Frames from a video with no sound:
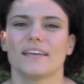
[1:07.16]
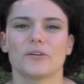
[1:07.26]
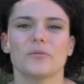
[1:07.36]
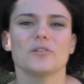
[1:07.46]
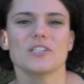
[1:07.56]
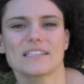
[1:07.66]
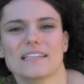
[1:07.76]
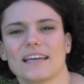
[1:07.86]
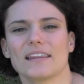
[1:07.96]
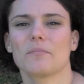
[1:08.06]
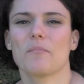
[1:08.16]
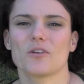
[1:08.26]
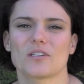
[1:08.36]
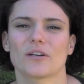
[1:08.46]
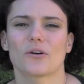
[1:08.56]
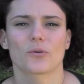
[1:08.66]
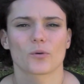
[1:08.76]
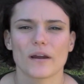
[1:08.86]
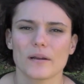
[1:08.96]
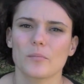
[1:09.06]
You will just get the most
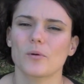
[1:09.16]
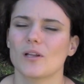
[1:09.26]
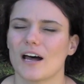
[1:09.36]
incredible